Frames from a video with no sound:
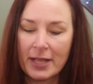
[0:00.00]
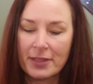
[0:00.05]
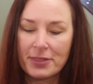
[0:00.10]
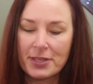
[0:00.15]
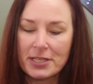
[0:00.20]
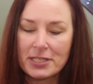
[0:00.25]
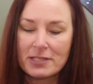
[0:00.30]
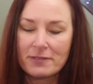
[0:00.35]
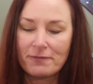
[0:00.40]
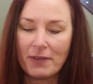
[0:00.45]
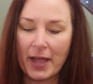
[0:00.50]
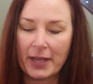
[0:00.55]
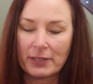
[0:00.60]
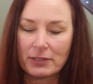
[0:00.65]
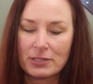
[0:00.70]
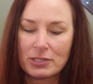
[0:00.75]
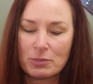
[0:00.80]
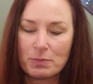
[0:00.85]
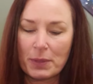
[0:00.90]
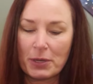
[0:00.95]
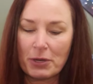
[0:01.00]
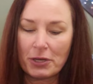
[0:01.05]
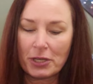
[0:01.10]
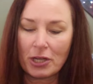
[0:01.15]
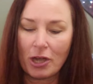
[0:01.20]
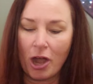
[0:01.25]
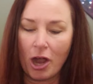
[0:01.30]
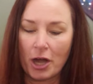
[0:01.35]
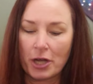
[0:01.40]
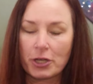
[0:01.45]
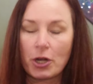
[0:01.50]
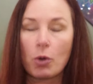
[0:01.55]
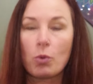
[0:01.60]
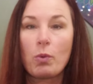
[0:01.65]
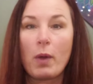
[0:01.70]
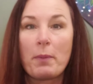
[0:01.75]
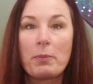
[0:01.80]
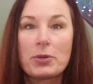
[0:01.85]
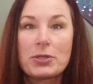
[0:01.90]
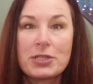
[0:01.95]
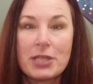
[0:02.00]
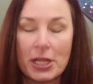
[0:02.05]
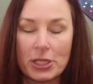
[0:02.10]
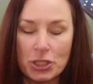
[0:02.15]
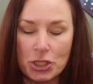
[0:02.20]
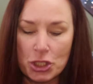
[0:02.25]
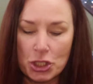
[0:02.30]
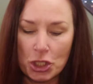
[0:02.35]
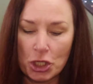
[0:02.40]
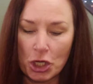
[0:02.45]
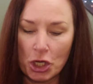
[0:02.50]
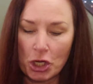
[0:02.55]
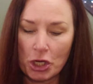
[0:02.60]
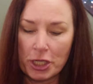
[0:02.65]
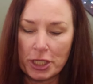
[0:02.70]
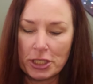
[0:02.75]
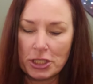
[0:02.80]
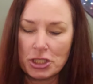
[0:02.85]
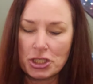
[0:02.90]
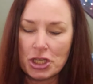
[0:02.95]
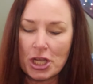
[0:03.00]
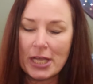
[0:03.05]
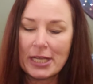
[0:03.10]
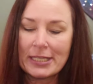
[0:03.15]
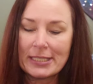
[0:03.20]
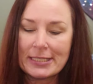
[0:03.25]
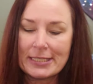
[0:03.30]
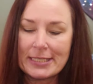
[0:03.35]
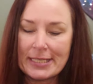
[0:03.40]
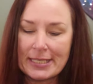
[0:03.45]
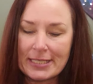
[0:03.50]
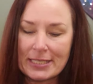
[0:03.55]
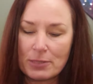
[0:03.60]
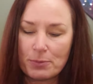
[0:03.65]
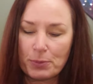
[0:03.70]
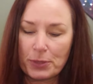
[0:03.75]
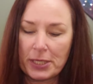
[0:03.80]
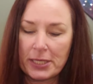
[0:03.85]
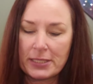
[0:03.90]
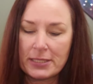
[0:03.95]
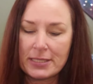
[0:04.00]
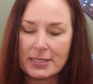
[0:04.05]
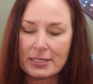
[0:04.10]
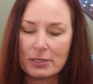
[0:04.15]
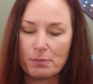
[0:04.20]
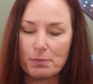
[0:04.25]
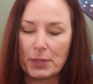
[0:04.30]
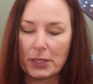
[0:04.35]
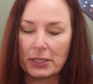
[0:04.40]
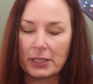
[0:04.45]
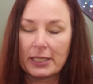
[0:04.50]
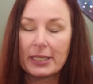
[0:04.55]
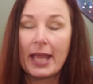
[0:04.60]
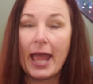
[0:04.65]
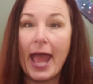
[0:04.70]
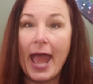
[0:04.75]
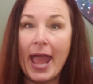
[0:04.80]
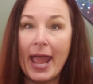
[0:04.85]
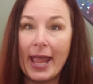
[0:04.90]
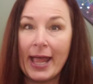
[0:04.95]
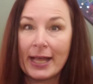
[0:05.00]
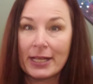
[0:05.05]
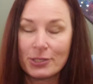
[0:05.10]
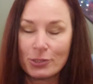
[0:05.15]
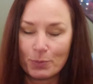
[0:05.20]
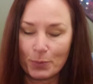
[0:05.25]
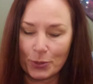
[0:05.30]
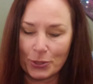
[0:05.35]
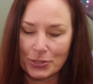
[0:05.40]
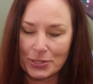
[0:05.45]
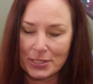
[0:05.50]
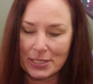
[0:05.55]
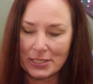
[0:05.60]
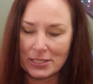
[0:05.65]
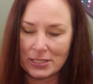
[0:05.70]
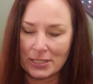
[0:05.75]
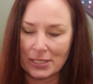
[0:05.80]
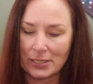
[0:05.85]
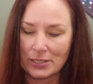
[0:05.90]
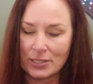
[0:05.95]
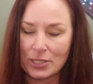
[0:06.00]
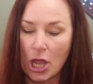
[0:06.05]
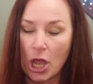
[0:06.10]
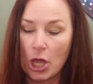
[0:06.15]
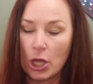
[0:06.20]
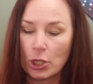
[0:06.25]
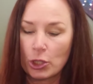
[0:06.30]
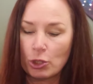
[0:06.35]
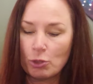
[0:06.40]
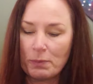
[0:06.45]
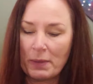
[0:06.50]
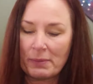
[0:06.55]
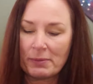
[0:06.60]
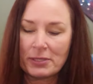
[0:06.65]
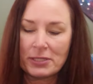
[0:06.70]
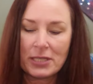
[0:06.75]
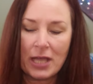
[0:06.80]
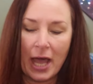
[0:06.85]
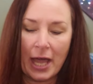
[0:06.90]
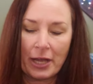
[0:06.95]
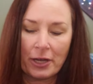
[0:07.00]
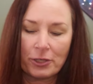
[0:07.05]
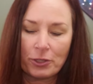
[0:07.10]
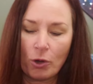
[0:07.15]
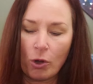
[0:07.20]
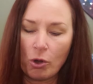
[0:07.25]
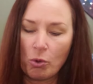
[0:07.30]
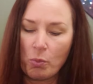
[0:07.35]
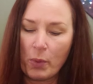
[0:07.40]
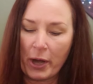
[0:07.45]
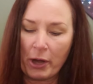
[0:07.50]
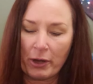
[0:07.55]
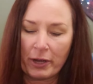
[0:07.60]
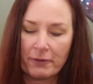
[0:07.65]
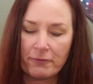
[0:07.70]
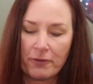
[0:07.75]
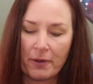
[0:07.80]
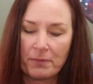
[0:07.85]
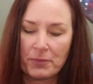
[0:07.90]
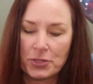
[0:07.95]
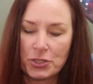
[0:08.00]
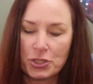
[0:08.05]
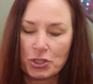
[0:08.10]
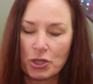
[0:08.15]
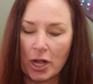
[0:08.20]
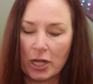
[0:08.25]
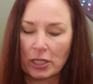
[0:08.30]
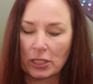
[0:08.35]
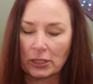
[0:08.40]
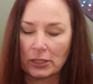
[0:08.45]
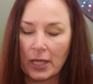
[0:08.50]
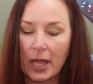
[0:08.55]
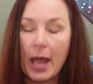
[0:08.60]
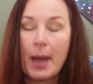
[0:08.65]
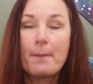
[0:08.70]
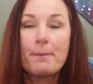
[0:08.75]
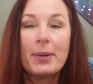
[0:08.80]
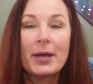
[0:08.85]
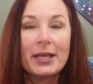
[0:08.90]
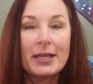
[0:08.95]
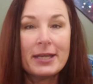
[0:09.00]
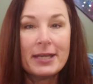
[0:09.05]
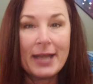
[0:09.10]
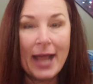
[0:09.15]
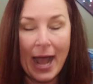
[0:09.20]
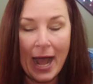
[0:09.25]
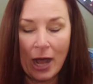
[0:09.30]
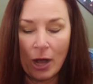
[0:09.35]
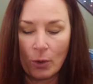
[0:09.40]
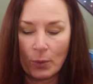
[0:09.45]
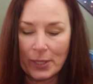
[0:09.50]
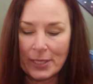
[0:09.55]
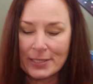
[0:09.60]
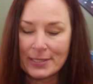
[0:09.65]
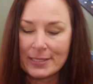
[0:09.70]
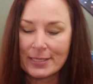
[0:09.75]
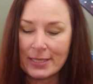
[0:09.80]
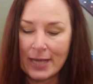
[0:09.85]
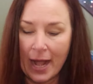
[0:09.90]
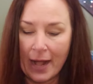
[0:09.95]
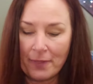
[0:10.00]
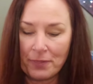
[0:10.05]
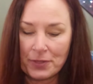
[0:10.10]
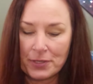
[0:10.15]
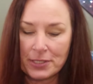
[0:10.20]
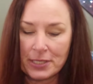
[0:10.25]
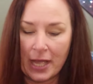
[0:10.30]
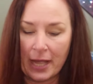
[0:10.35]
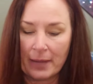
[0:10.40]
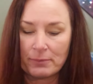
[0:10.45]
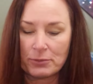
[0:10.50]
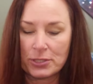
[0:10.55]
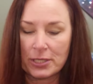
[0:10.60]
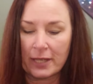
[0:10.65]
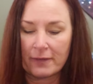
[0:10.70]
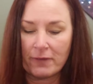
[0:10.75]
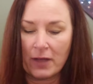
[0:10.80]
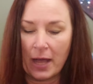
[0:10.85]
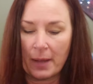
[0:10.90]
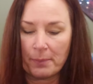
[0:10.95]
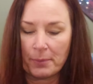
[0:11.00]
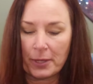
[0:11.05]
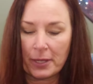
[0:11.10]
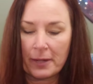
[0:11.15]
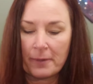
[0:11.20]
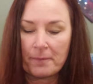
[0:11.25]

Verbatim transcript: This final spirit card represents courage, discipline, stability, and persistence. You may be tired or weary from the struggle, but now is not the time to give up